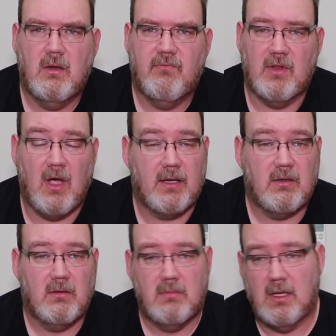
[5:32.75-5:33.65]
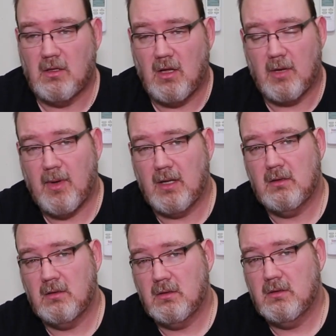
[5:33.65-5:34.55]
If you liked, hit the like
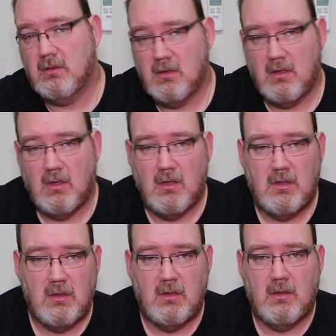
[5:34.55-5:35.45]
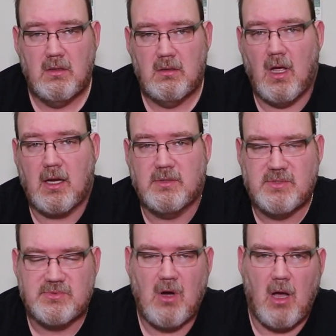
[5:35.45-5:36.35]
button. Like and
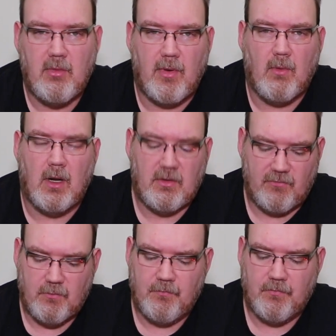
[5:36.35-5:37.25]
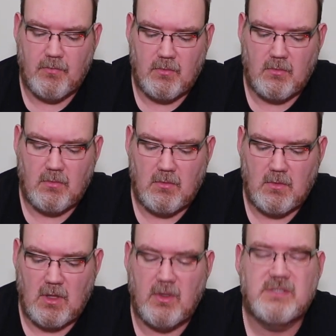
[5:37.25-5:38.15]
subscribe would be wonderful.
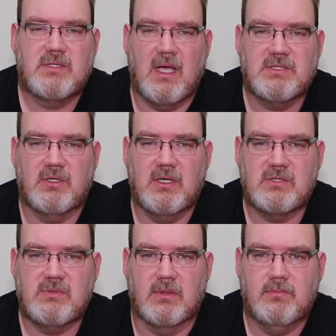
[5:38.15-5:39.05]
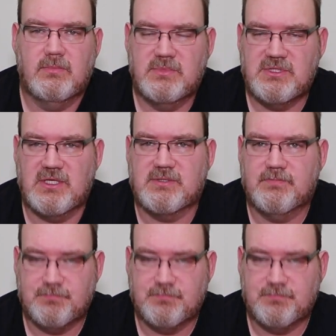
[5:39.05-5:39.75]
Otherwise, catch you on the next one. Cheers.